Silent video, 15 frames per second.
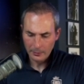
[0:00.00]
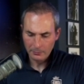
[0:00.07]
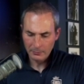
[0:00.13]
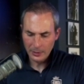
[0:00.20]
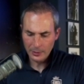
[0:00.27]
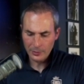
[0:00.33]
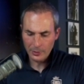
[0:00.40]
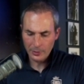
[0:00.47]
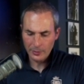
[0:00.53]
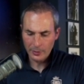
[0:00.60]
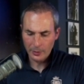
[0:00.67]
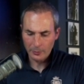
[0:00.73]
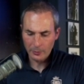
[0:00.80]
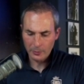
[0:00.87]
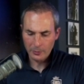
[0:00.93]
Let me turn
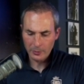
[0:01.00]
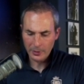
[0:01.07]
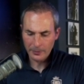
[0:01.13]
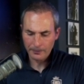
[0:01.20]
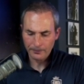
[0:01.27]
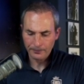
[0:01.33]
there real quick.